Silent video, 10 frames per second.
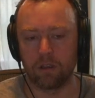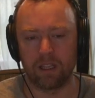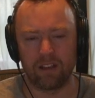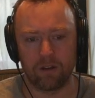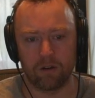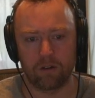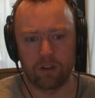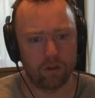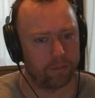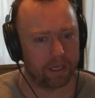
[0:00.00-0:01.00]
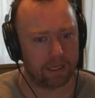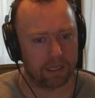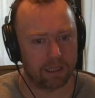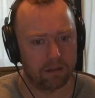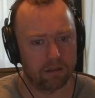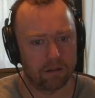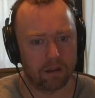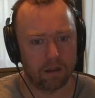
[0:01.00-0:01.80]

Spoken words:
linear, cubic, and